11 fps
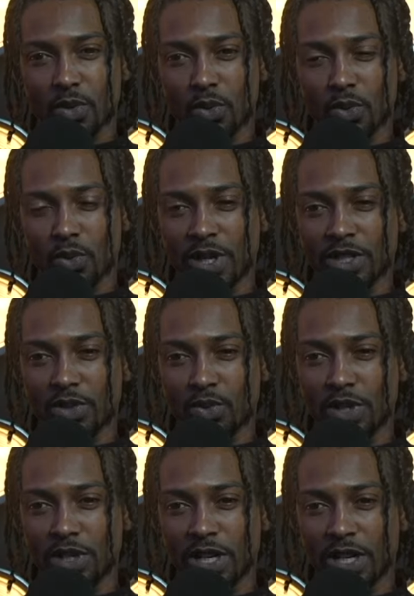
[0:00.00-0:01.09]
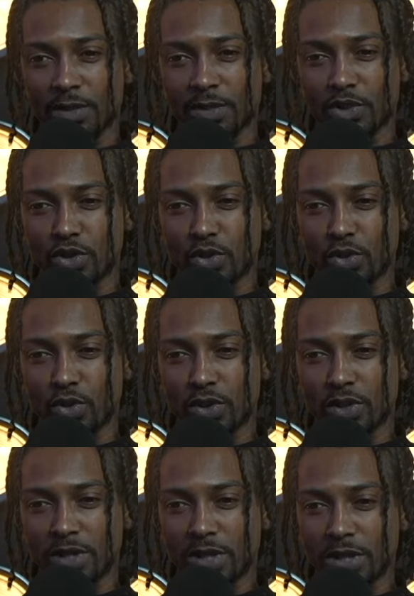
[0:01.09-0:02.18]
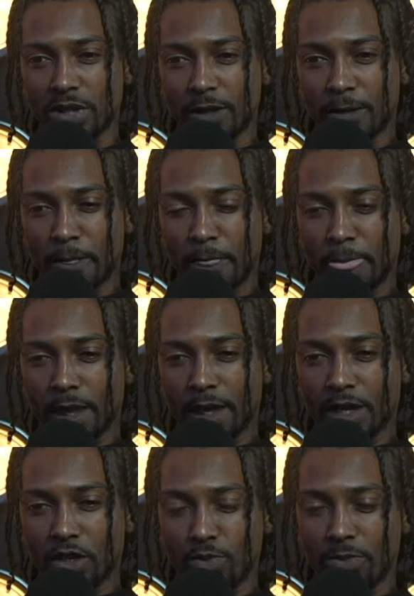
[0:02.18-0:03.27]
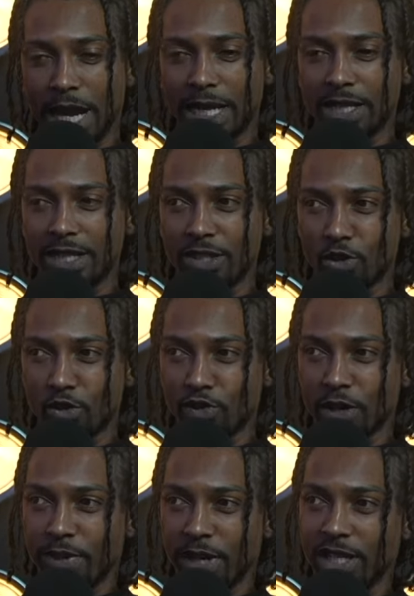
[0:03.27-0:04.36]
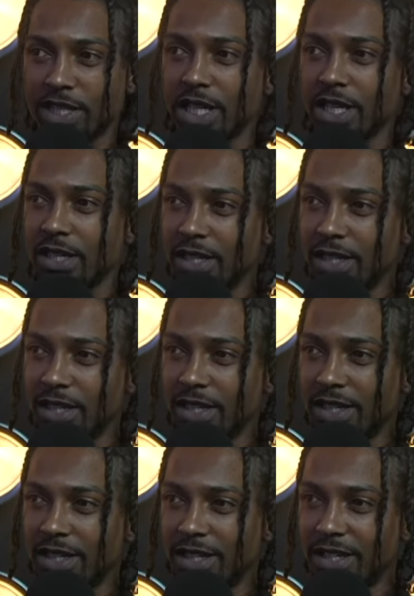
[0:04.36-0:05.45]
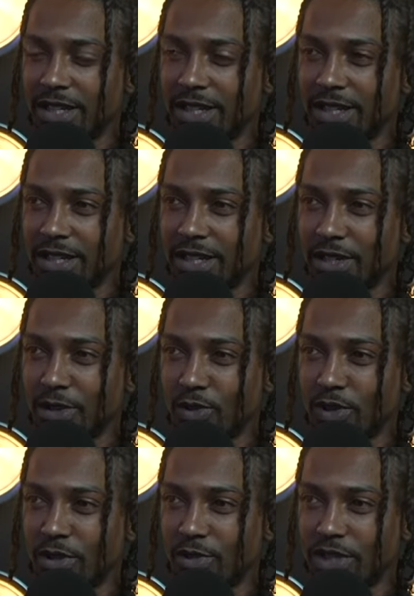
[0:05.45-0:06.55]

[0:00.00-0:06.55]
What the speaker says: once we choose humanity over a paycheck, the world would